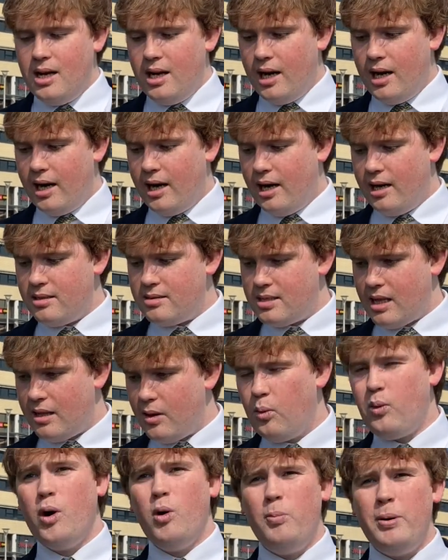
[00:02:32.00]
Uh, so
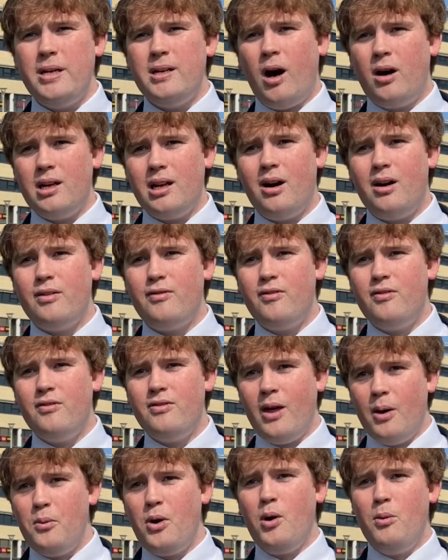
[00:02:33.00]
there will be nightlife,
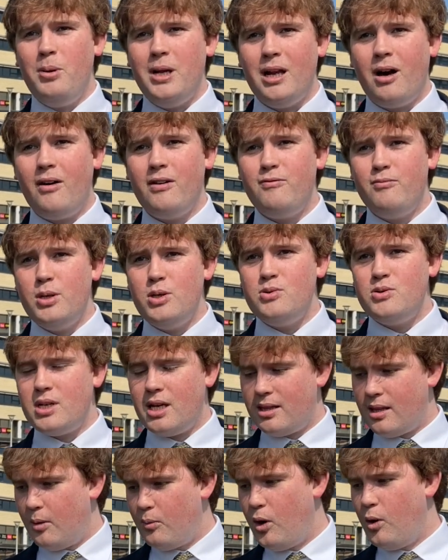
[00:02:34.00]
there will be live
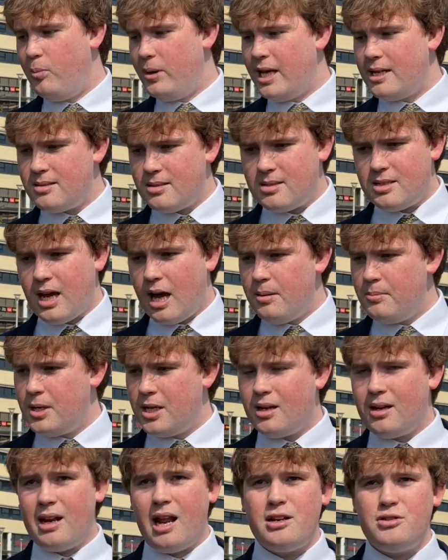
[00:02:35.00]
music, there will be
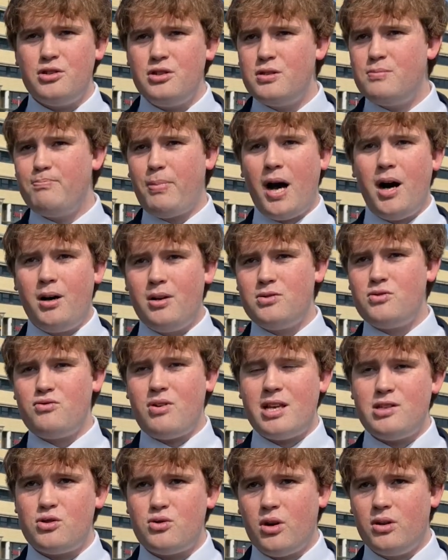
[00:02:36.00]
entertainment, leisures, bars,
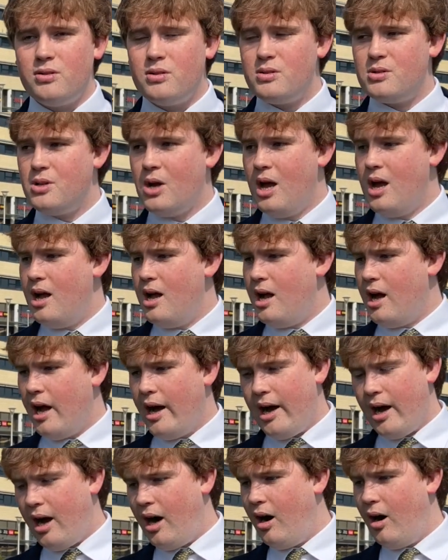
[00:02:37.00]
restaurants,
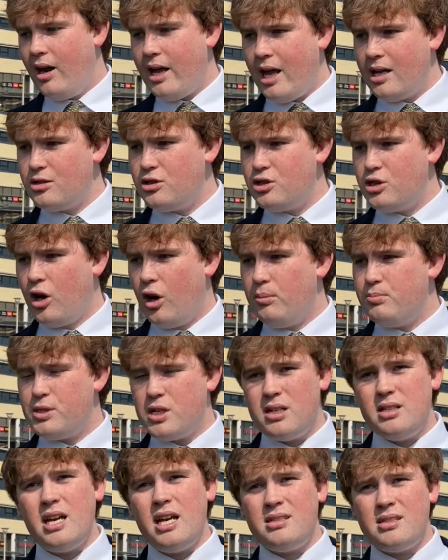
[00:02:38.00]
uh, high-end
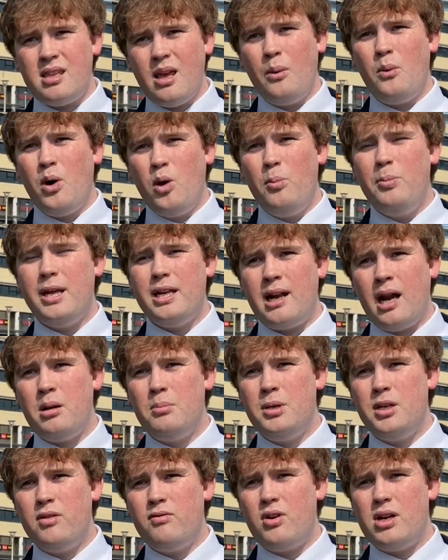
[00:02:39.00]
shops, and yes, there will be an
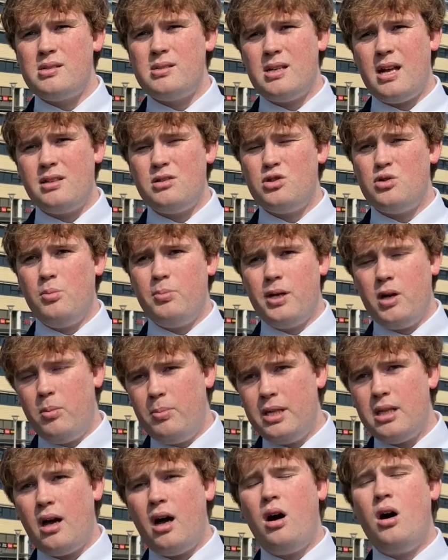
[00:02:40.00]
element of residential, but it will
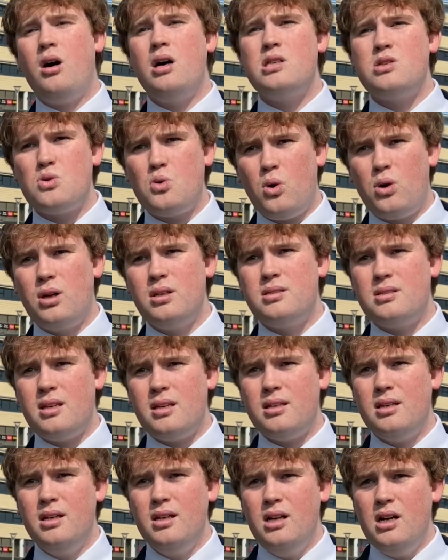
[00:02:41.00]
be the highest
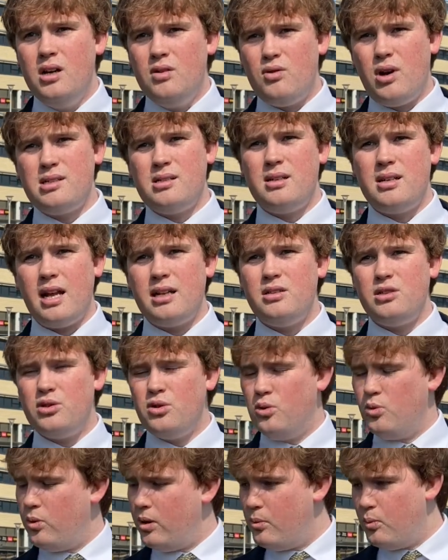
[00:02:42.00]
quality
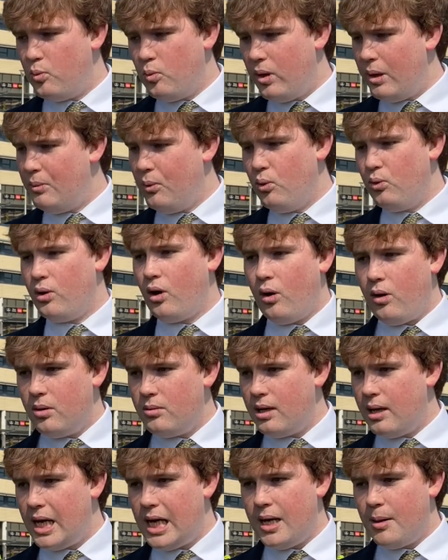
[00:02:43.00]
residential. We, we will not
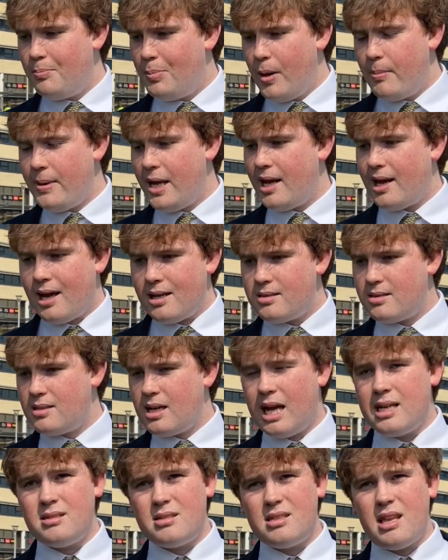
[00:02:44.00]
uh, permit,
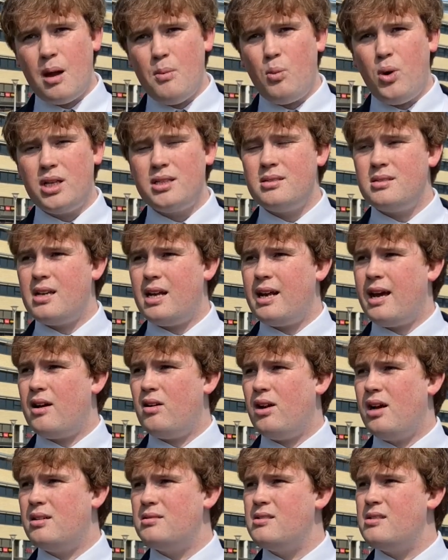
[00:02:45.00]
as, as step one set
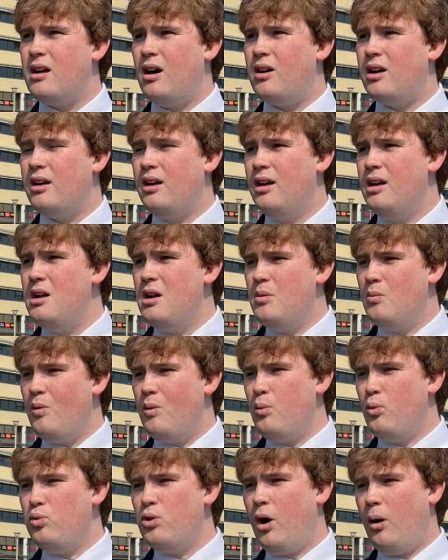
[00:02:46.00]
out last night,
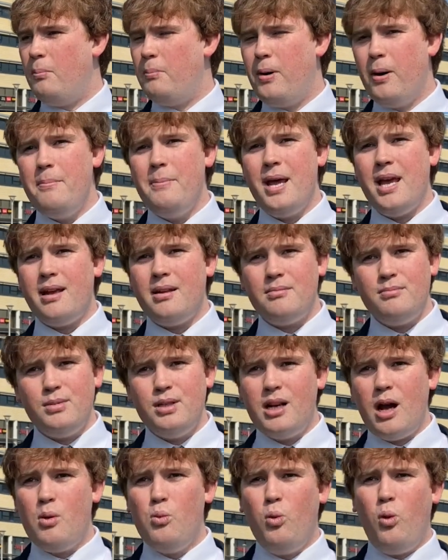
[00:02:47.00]
we will not permit,
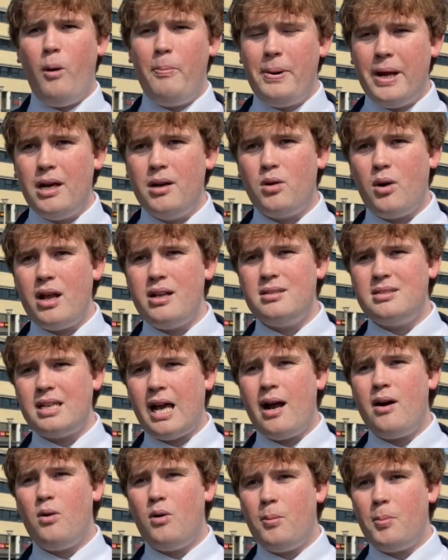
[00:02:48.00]
you know, whopping great
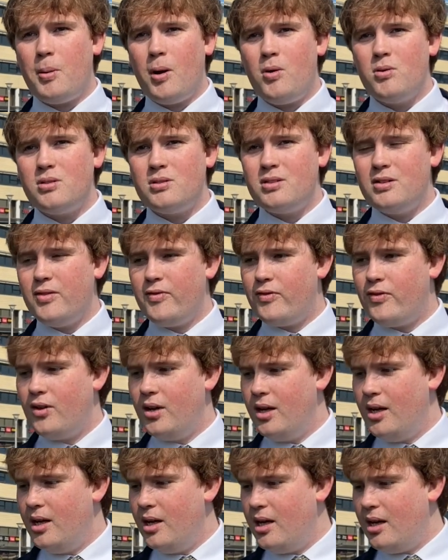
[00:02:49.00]
tower blocks of,
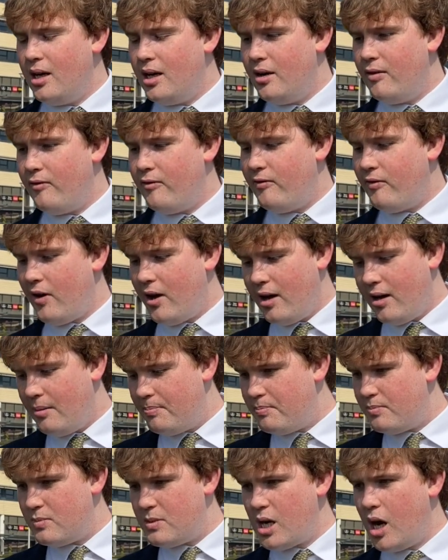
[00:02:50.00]
of uh,
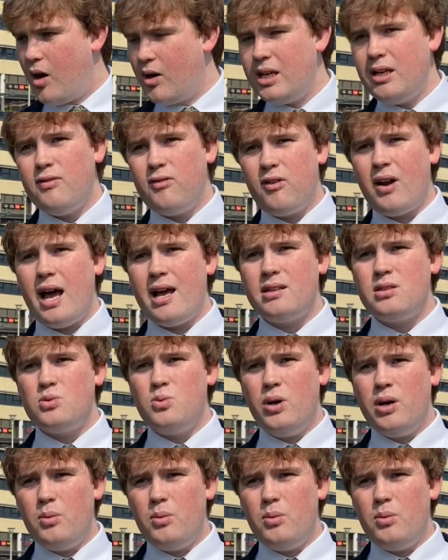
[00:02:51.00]
tiny flats.